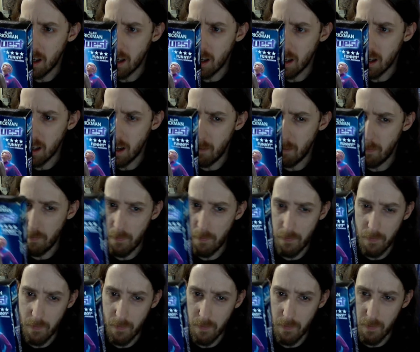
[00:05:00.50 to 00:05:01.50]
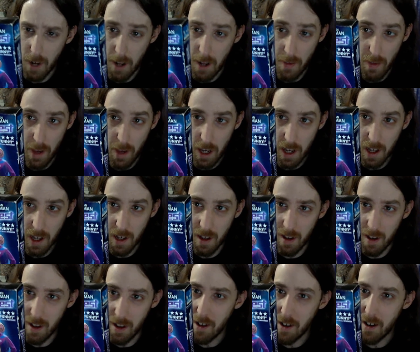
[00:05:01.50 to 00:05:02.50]
come, I think.
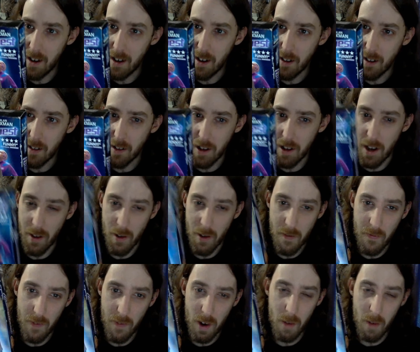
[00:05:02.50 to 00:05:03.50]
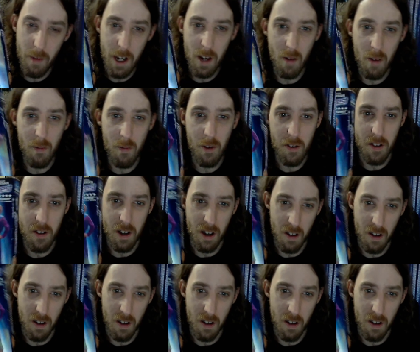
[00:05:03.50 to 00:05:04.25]
So yeah, they're filming almost like a